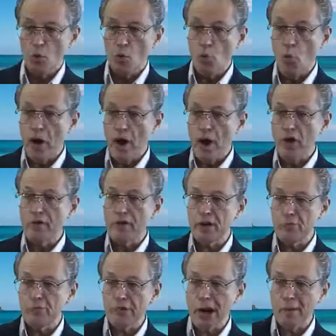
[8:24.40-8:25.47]
where
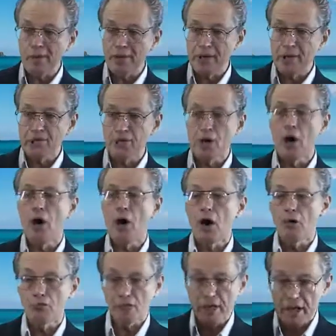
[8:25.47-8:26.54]
their properties
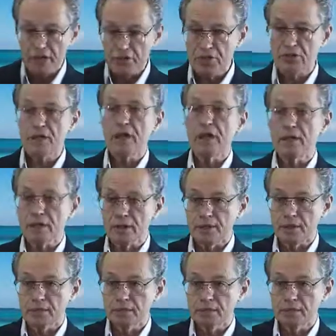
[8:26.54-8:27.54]
are reinstated.